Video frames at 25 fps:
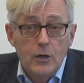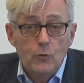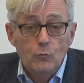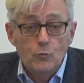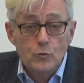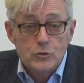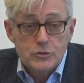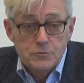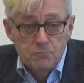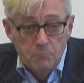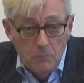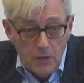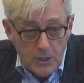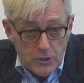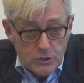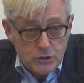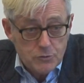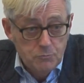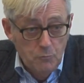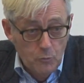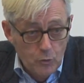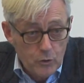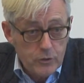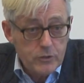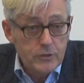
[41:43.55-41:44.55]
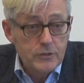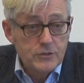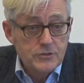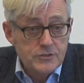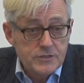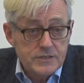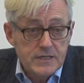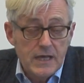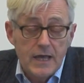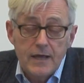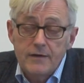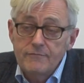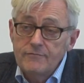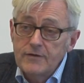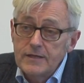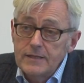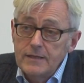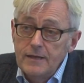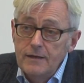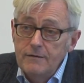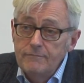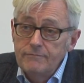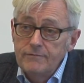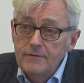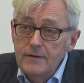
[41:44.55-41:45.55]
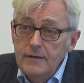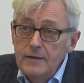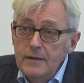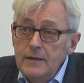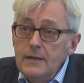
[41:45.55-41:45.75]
was much more conservative,